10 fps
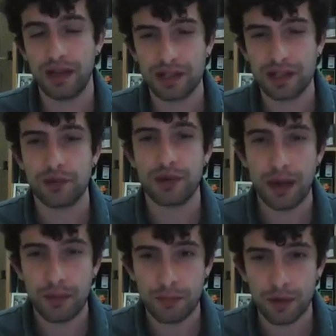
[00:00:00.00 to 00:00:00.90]
Plus,
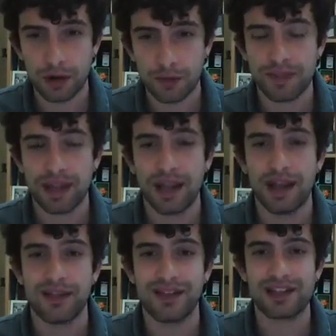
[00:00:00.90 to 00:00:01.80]
remember
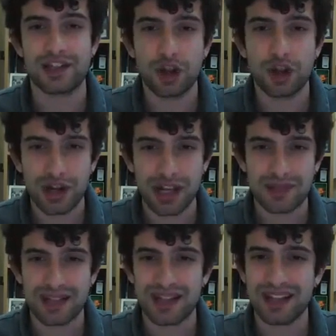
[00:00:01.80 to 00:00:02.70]
that
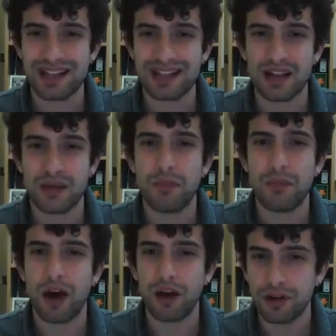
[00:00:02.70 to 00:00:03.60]
surnames is a
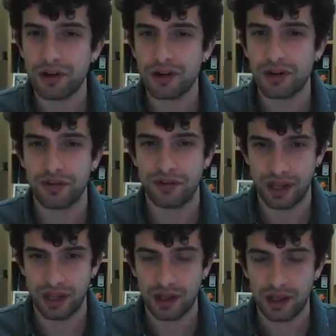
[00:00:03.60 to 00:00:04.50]
modern
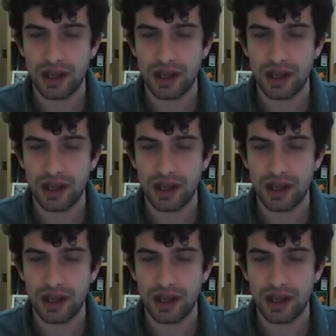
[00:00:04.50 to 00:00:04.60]
thing.